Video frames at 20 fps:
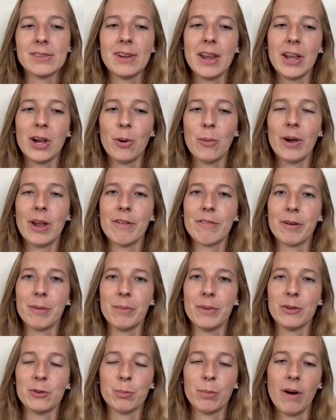takeaway from
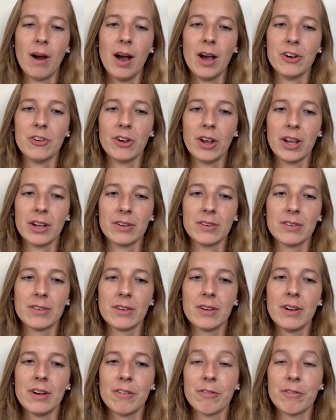this project,